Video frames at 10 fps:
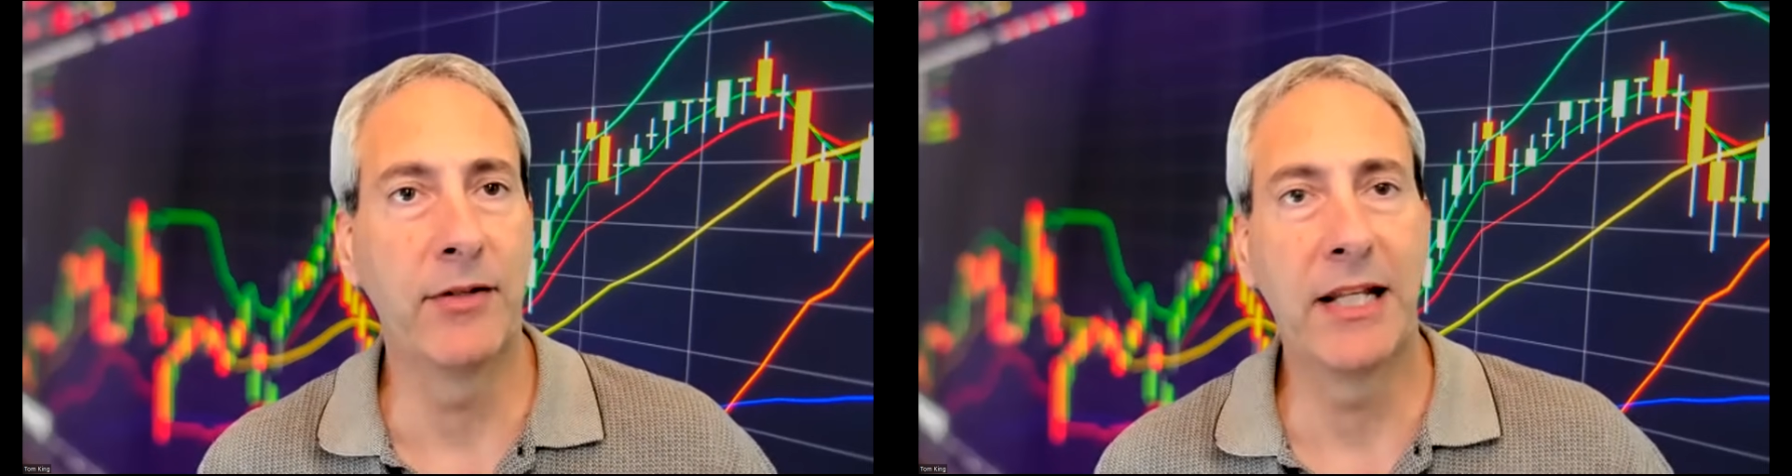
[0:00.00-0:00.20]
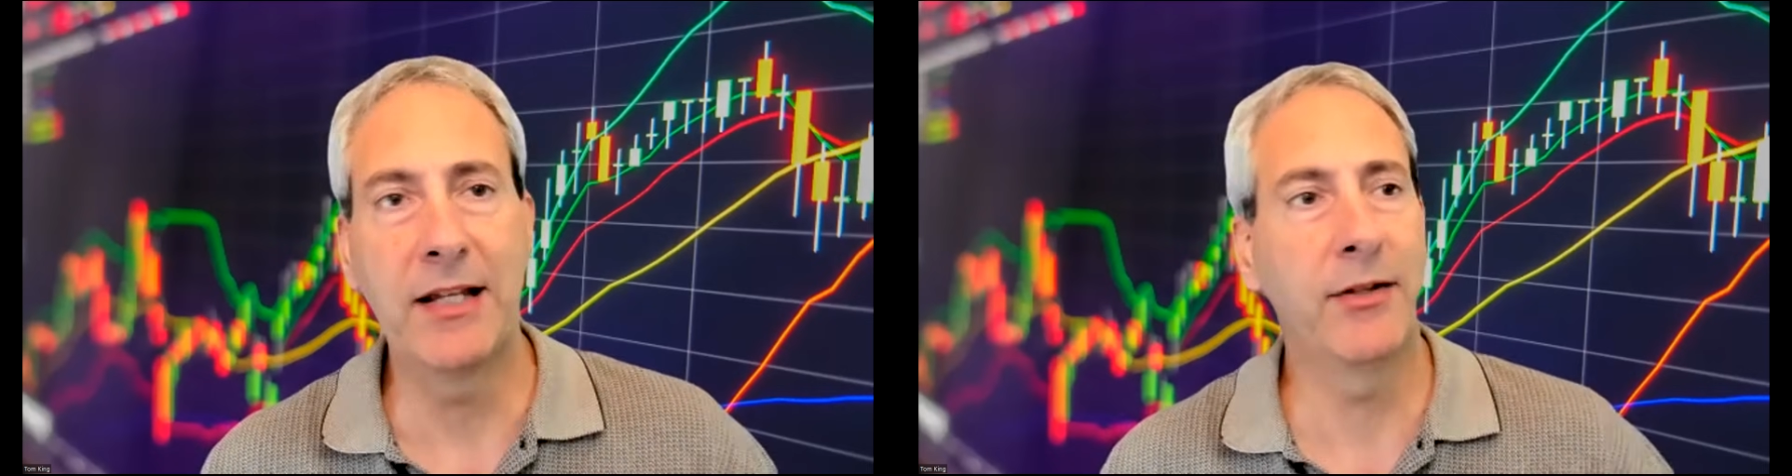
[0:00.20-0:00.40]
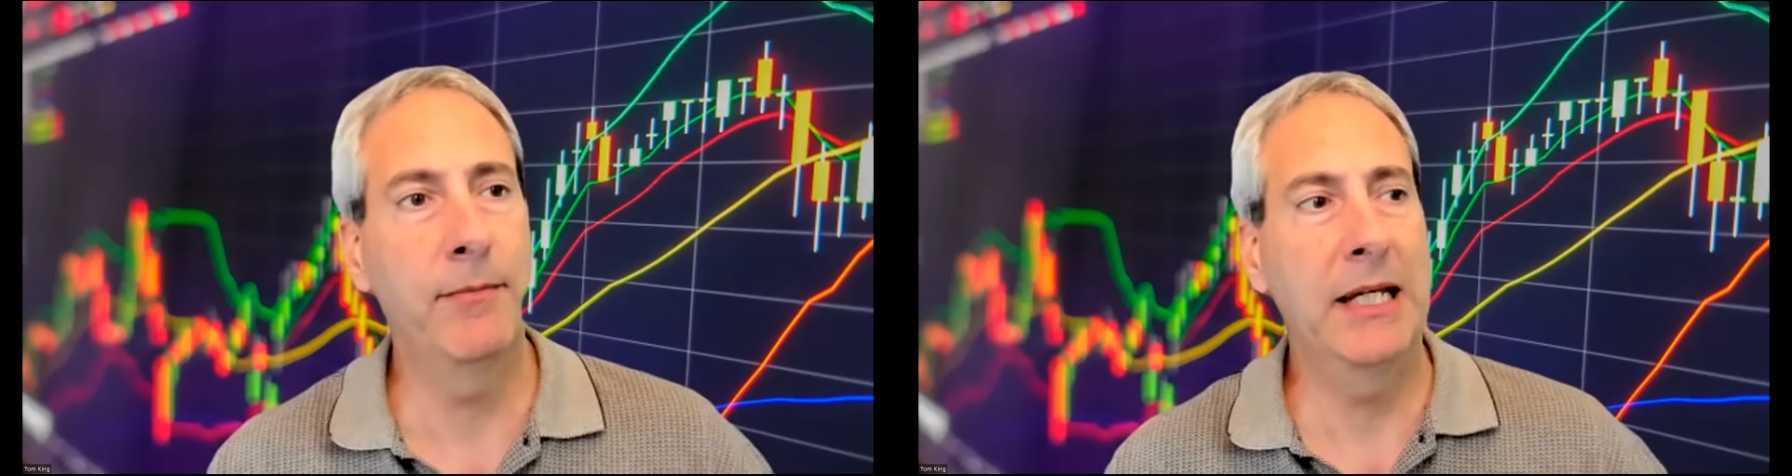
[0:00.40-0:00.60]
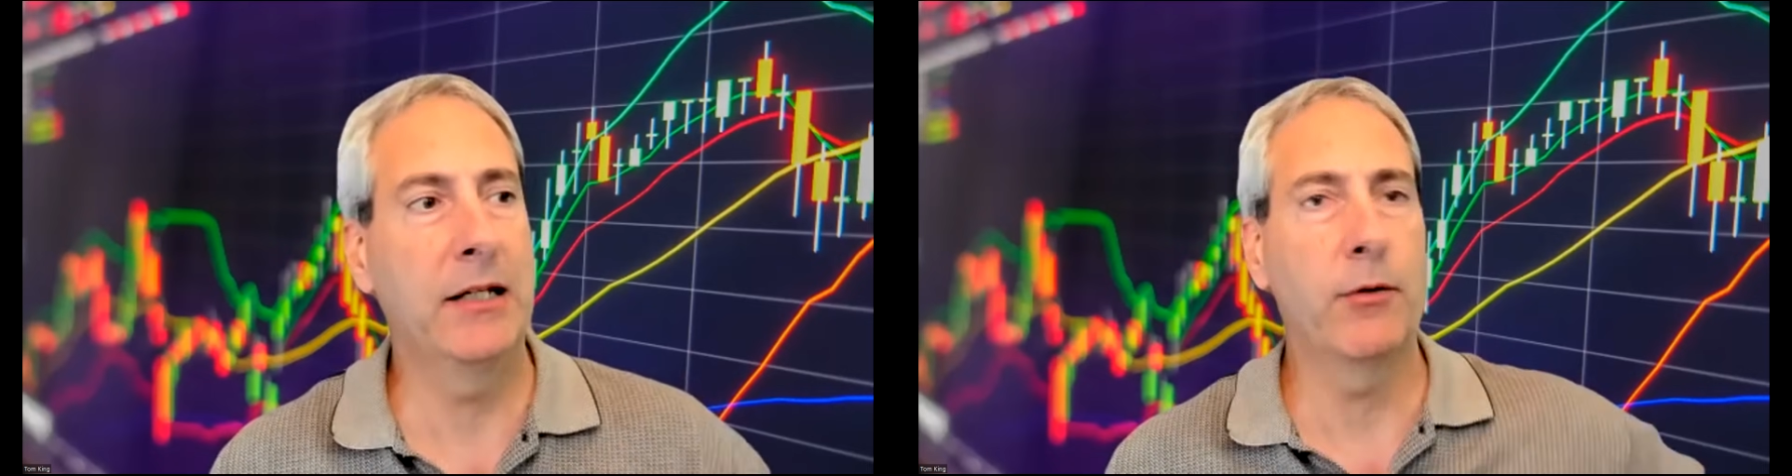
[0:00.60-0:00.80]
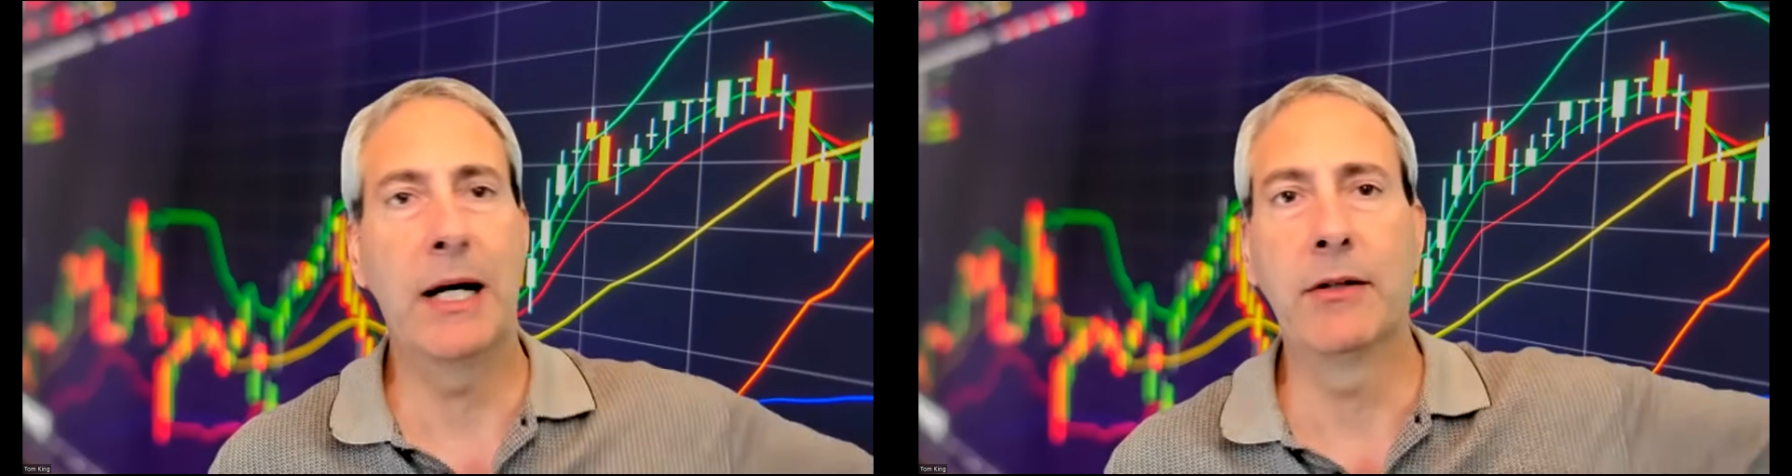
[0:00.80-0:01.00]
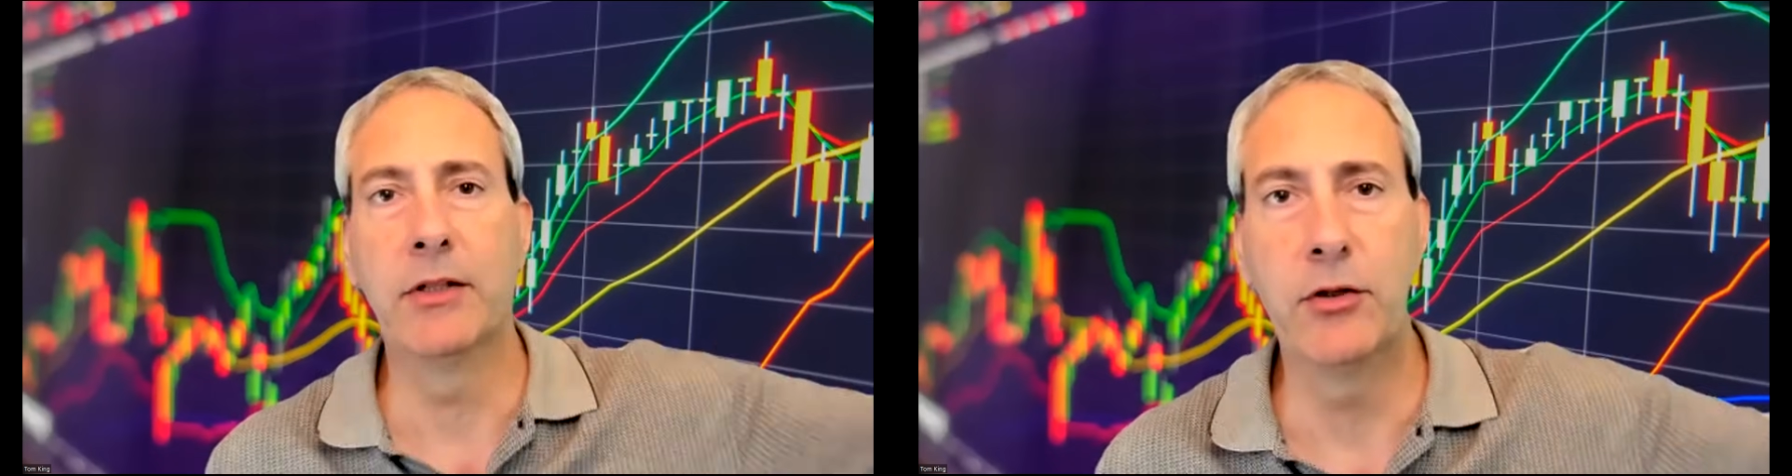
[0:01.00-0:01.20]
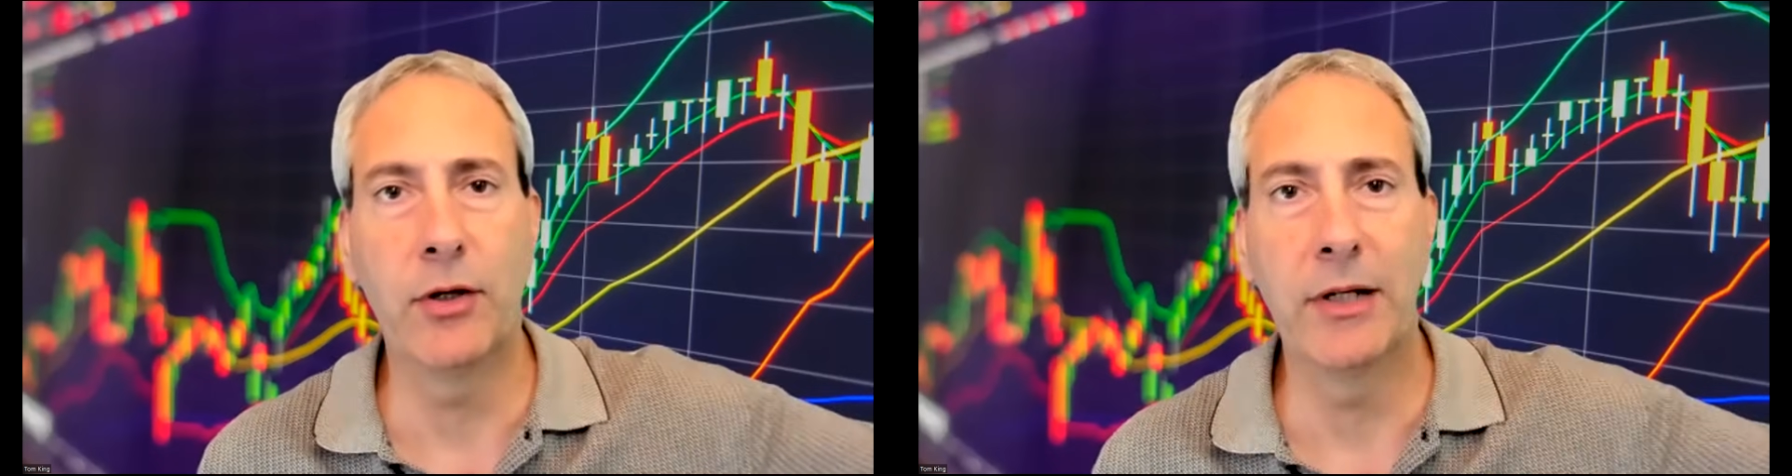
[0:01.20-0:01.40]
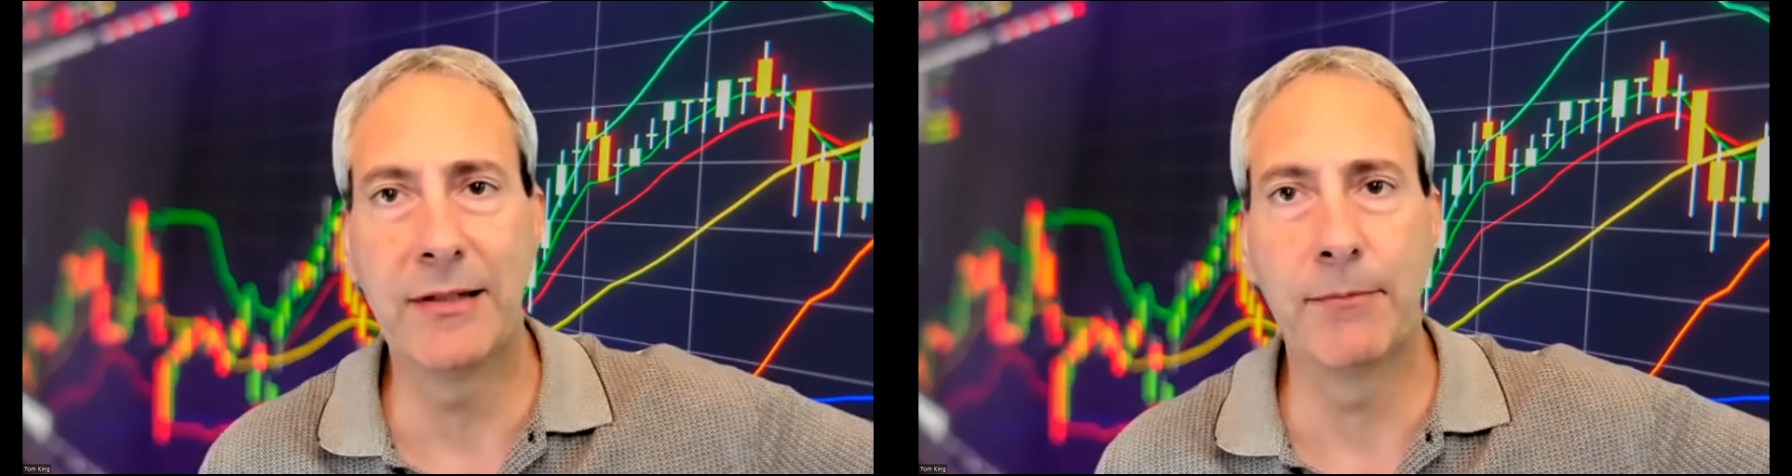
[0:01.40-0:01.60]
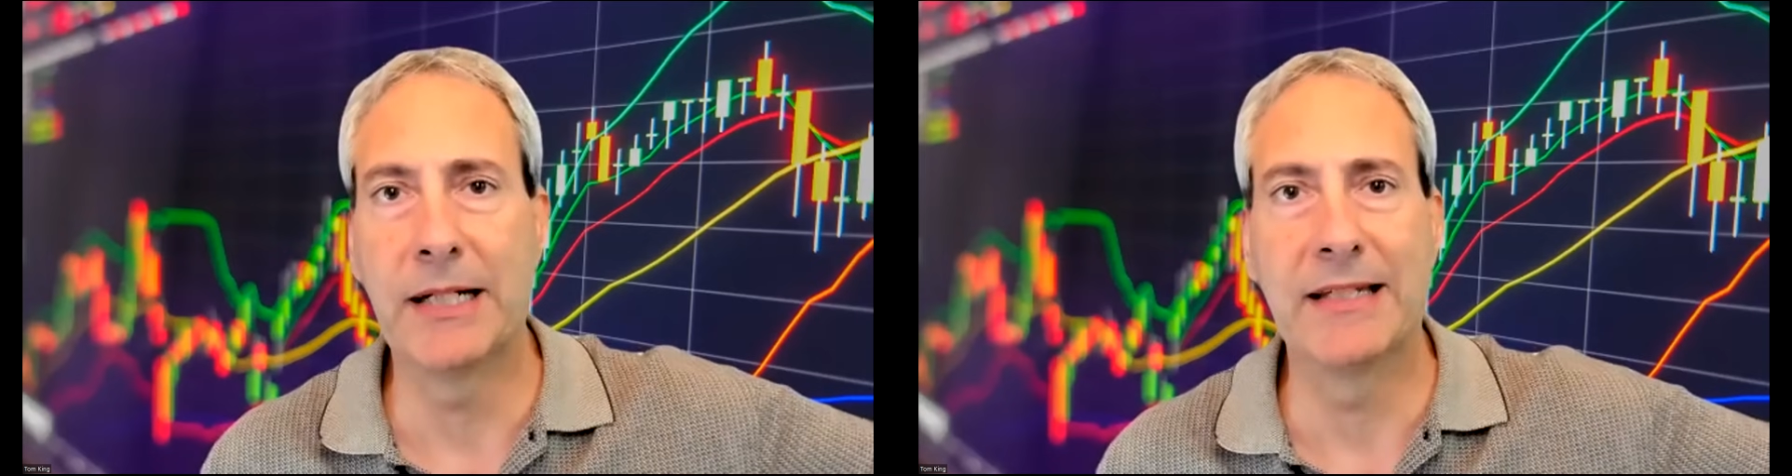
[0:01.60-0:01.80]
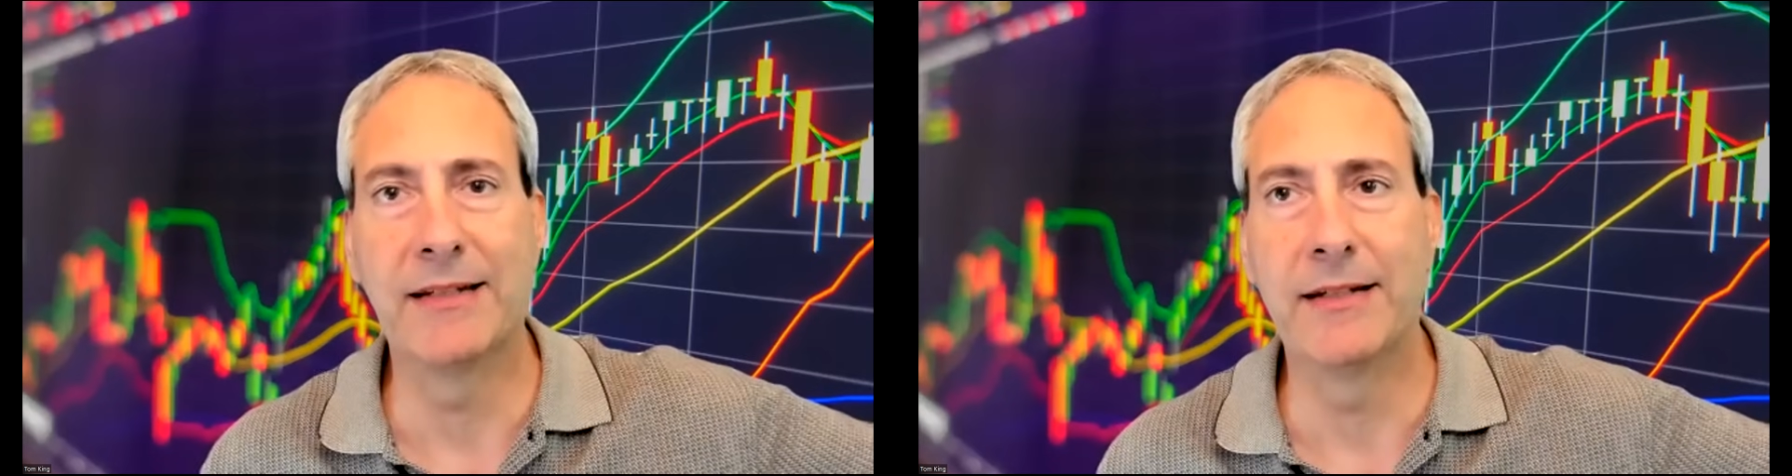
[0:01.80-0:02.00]
It doesn't mean go out and join
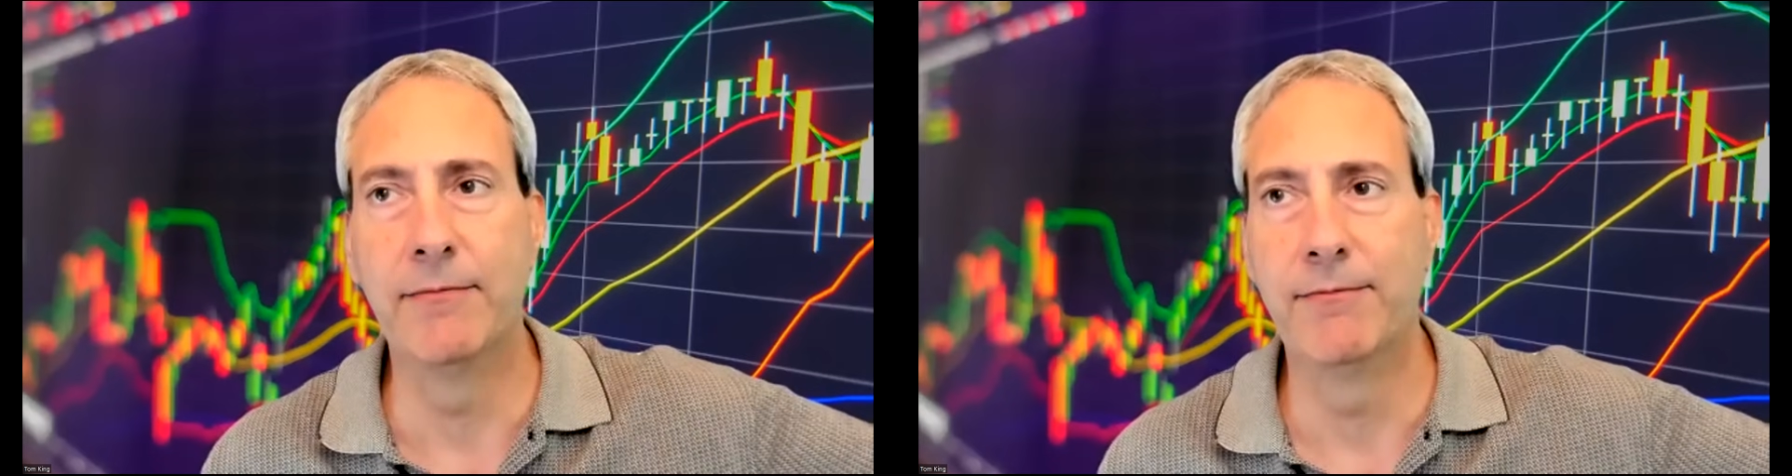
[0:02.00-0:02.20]
somebody's